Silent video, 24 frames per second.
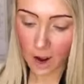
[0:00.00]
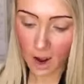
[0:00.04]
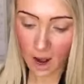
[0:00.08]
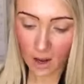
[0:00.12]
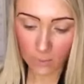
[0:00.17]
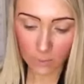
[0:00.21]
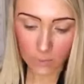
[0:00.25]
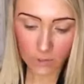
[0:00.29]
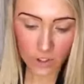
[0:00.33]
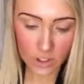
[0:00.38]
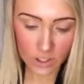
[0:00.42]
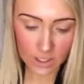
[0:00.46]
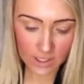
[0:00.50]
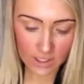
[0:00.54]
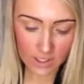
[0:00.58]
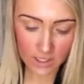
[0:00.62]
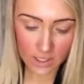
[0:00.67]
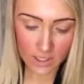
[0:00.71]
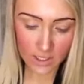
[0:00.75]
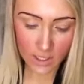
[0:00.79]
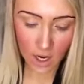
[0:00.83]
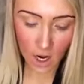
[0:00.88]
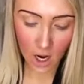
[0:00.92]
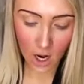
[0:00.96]
part, which
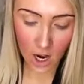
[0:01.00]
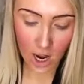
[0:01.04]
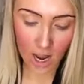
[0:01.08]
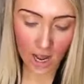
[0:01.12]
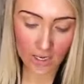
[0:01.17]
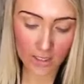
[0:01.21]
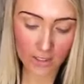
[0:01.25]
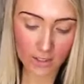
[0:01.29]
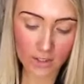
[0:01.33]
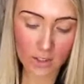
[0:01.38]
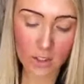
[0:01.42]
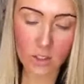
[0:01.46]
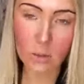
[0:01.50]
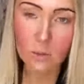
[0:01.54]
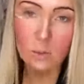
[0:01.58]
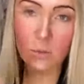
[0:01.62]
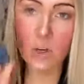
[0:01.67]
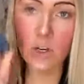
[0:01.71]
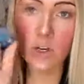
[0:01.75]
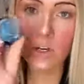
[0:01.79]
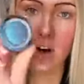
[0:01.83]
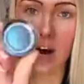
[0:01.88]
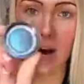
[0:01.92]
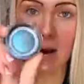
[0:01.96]
is the eyes. So I'm
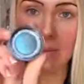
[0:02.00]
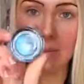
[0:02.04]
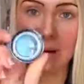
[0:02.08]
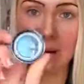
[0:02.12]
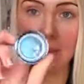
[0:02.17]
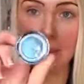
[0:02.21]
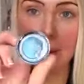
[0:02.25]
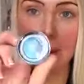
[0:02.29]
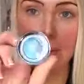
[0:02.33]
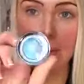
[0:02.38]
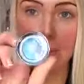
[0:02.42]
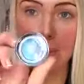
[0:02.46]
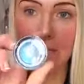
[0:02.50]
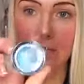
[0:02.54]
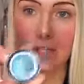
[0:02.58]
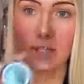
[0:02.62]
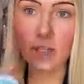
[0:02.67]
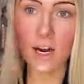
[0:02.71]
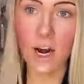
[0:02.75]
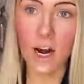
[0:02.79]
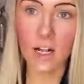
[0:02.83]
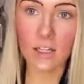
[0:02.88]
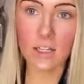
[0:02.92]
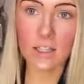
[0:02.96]
going to grab my
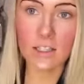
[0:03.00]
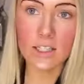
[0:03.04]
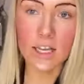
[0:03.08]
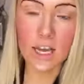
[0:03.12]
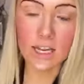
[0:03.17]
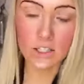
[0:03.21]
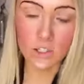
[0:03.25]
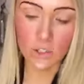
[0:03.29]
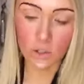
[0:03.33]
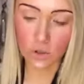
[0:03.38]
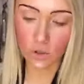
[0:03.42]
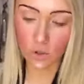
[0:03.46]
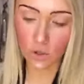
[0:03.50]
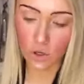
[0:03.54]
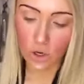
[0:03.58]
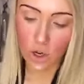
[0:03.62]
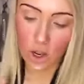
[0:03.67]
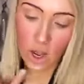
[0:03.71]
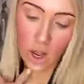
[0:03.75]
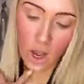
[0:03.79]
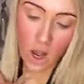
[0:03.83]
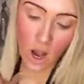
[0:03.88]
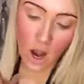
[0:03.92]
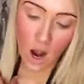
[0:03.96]
Maybelline Color Tattoo
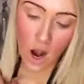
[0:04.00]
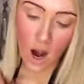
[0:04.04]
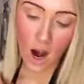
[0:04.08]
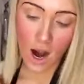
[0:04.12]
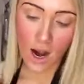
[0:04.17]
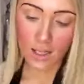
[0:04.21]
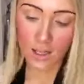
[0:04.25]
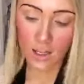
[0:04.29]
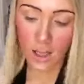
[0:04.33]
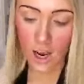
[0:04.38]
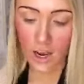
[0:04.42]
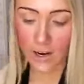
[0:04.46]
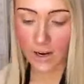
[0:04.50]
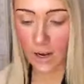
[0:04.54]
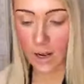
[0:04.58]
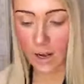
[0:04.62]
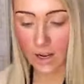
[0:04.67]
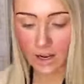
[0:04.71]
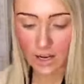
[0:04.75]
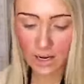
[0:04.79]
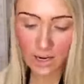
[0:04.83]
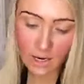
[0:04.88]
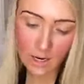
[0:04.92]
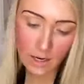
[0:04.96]

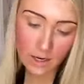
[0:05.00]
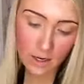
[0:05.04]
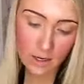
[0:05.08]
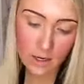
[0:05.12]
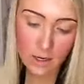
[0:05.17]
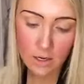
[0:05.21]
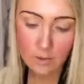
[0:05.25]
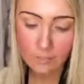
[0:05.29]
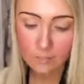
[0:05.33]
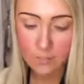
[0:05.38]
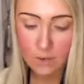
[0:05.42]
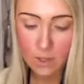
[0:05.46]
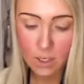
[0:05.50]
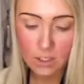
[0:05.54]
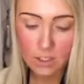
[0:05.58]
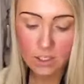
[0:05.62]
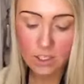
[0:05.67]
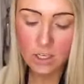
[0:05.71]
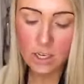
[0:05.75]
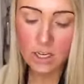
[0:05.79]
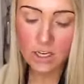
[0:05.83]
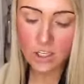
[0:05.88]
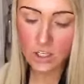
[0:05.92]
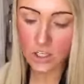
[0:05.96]
eyeliner in
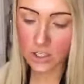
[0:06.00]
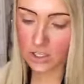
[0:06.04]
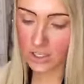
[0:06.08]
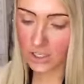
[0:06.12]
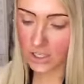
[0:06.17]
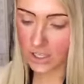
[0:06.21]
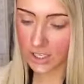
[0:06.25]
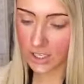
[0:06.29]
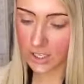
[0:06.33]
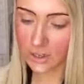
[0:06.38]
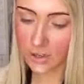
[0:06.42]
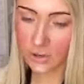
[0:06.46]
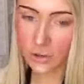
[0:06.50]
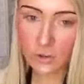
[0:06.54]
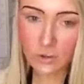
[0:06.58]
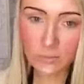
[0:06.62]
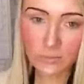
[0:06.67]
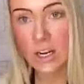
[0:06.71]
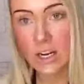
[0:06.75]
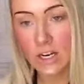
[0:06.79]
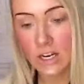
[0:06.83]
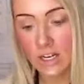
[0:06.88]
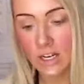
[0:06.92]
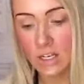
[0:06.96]
Tenacious Teal.
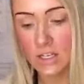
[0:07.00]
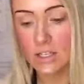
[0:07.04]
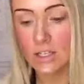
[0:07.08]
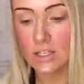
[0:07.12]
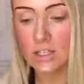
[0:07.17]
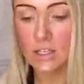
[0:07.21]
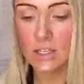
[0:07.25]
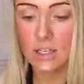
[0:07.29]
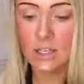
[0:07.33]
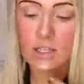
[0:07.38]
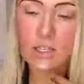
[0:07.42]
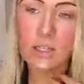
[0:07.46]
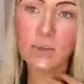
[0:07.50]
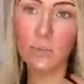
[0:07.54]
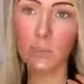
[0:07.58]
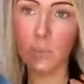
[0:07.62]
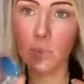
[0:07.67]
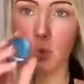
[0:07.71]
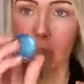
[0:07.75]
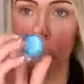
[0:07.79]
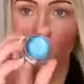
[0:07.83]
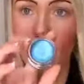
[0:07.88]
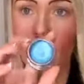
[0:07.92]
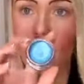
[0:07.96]
It is this
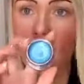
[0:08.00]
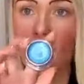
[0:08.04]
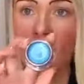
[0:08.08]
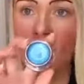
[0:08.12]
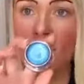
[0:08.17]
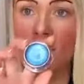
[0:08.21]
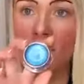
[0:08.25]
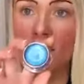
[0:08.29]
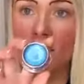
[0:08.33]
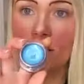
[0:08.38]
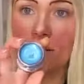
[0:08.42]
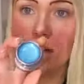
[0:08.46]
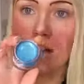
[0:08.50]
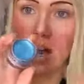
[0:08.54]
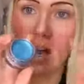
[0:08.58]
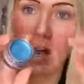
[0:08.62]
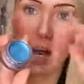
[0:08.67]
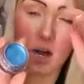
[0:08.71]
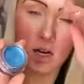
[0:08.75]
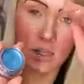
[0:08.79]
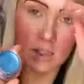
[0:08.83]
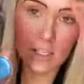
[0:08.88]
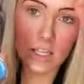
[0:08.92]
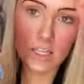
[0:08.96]
bright
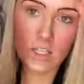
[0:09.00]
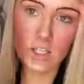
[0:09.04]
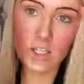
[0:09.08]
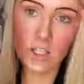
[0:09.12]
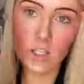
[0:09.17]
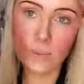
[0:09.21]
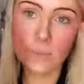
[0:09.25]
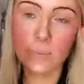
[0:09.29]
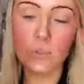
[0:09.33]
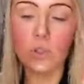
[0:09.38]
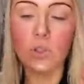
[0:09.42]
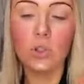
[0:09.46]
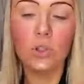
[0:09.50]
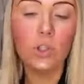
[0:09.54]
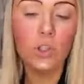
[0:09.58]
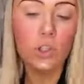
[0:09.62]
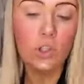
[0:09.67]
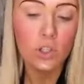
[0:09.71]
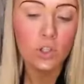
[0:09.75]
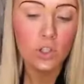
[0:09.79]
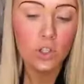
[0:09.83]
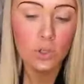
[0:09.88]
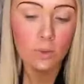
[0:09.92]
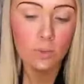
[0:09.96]
electric blue
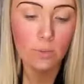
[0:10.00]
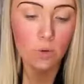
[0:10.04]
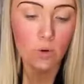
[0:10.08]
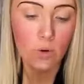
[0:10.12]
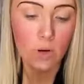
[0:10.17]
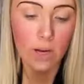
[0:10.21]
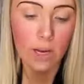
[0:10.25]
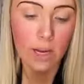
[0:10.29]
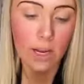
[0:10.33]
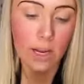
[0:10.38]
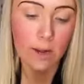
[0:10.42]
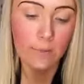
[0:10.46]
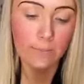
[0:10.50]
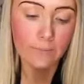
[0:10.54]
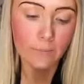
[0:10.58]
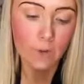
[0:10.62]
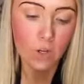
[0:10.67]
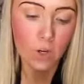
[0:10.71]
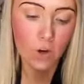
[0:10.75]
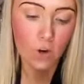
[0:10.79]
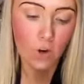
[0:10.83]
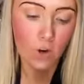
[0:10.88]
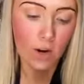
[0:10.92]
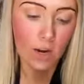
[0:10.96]
shimmery
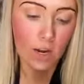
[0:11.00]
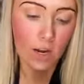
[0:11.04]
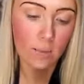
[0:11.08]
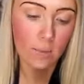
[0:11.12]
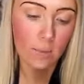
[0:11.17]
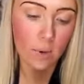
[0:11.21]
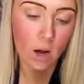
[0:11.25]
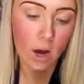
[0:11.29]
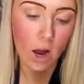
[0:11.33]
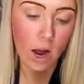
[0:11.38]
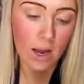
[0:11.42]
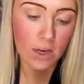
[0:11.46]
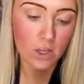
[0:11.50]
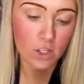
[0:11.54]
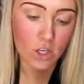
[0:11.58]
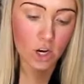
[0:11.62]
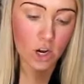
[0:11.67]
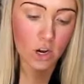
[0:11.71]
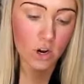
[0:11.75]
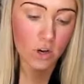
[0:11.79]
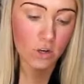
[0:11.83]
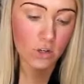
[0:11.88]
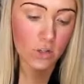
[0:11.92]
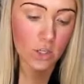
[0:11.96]
cream
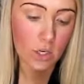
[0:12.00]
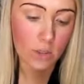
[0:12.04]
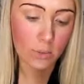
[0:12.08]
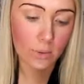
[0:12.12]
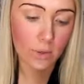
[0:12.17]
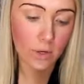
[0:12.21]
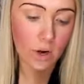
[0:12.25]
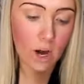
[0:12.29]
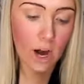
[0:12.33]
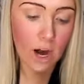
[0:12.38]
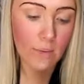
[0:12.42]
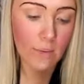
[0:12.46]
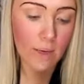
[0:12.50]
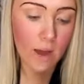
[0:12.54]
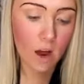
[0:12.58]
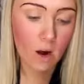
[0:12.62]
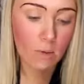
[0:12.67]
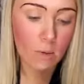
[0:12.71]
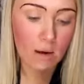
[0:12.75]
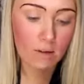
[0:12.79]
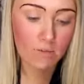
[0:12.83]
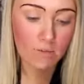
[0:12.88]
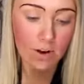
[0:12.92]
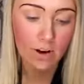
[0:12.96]
eyeshadow. So I'm going to grab that
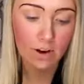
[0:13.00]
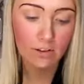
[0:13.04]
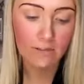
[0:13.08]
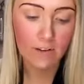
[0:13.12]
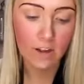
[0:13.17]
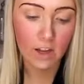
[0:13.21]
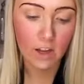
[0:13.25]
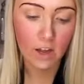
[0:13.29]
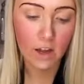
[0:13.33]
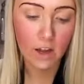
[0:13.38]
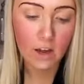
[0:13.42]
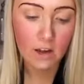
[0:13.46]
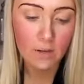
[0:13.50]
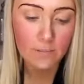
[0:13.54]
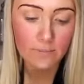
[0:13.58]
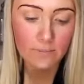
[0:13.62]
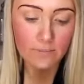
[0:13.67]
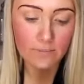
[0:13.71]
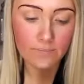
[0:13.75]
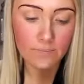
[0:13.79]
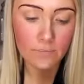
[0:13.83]
on my ring finger.